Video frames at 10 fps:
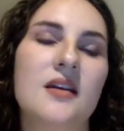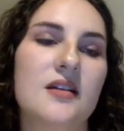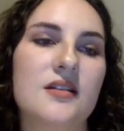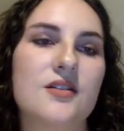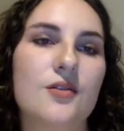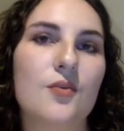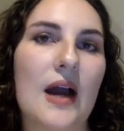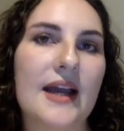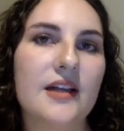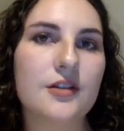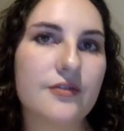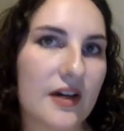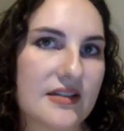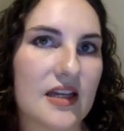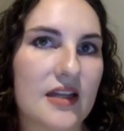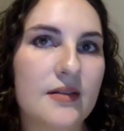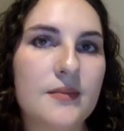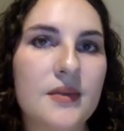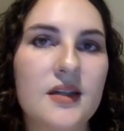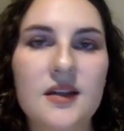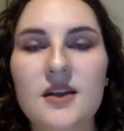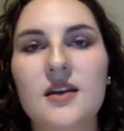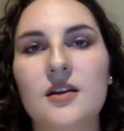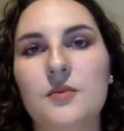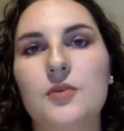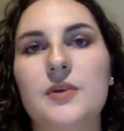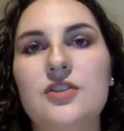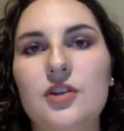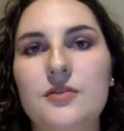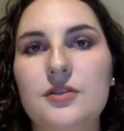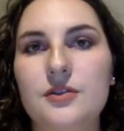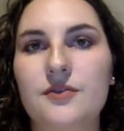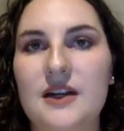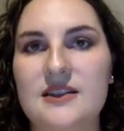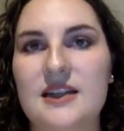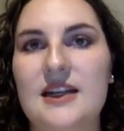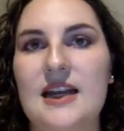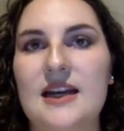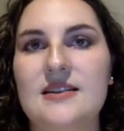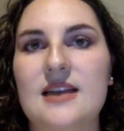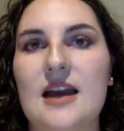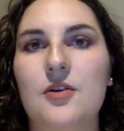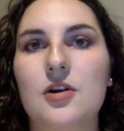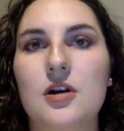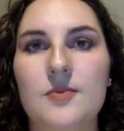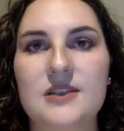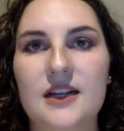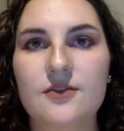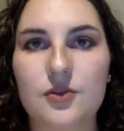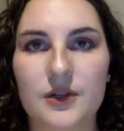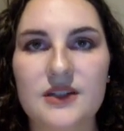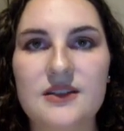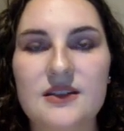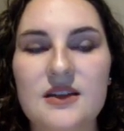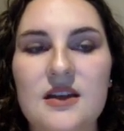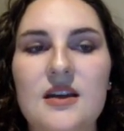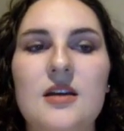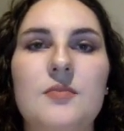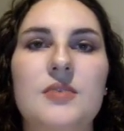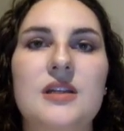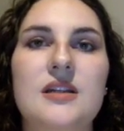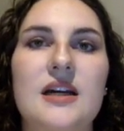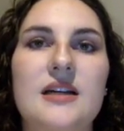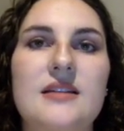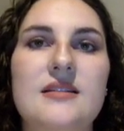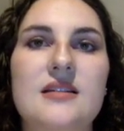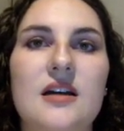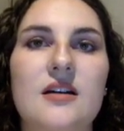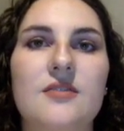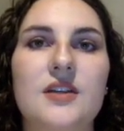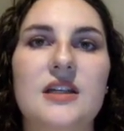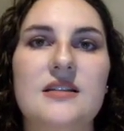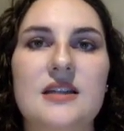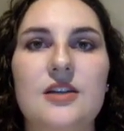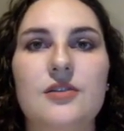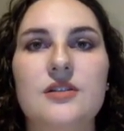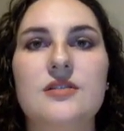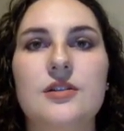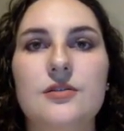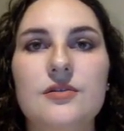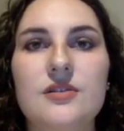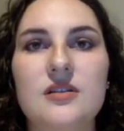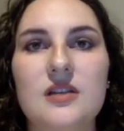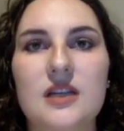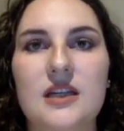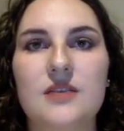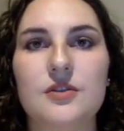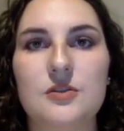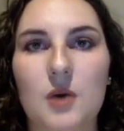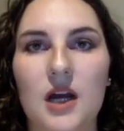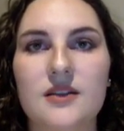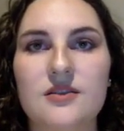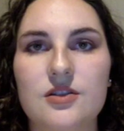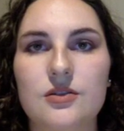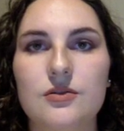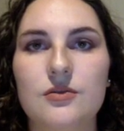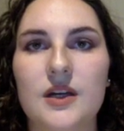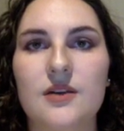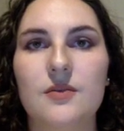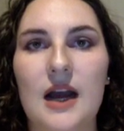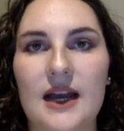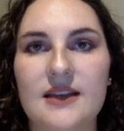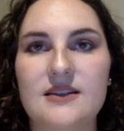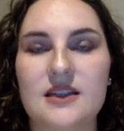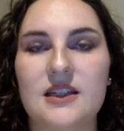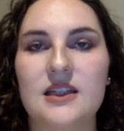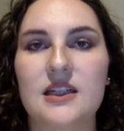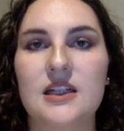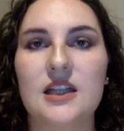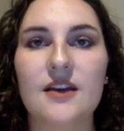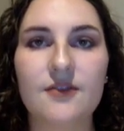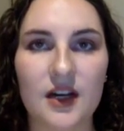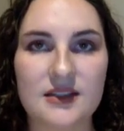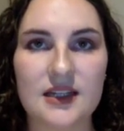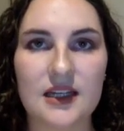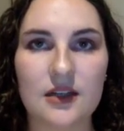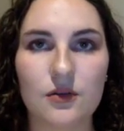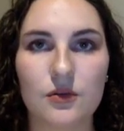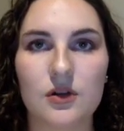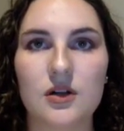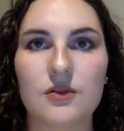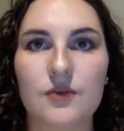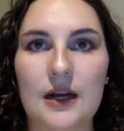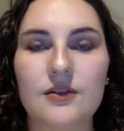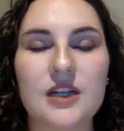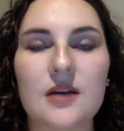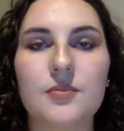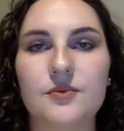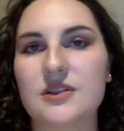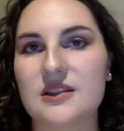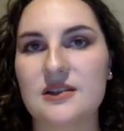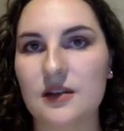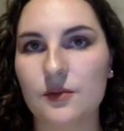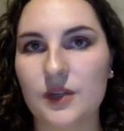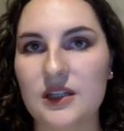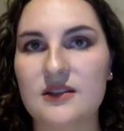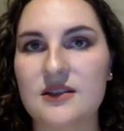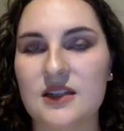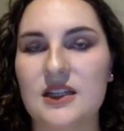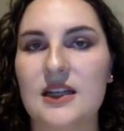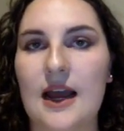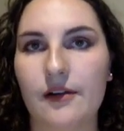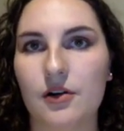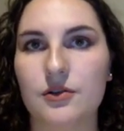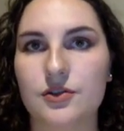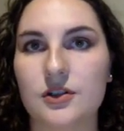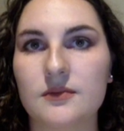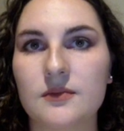So why glufosinate? Well, we chose glufosinate as our herbicide of choice because of its increased use in response to a rise in glyphosate or Roundup resistant weeds in agriculture.